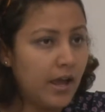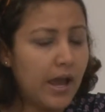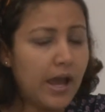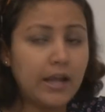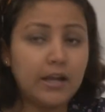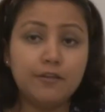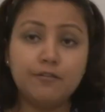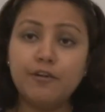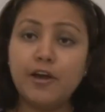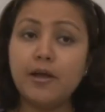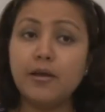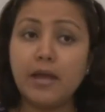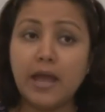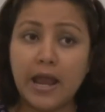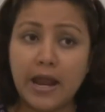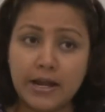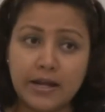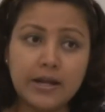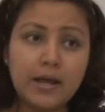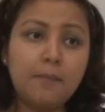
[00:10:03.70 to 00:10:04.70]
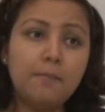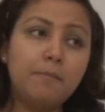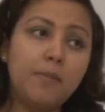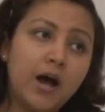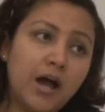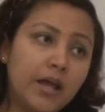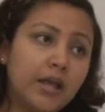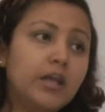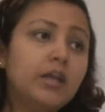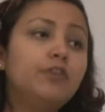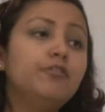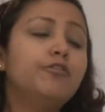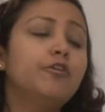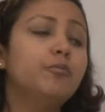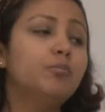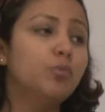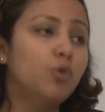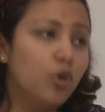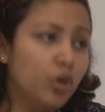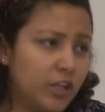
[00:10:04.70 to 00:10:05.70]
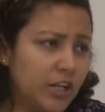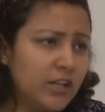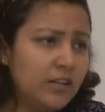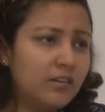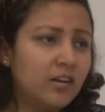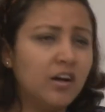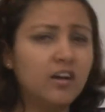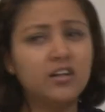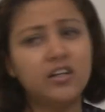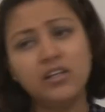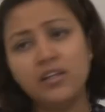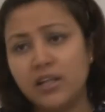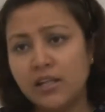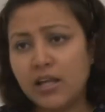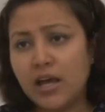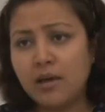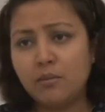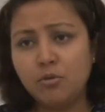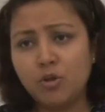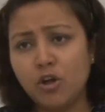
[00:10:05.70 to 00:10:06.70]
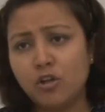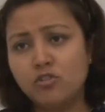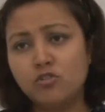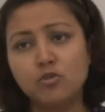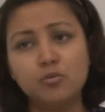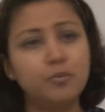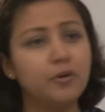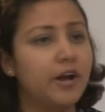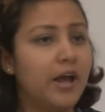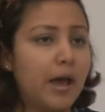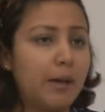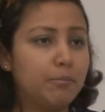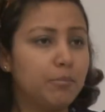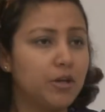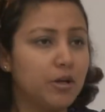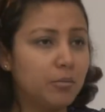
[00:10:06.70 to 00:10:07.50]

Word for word: And if I end up buying it for more than 30, then I am not super happy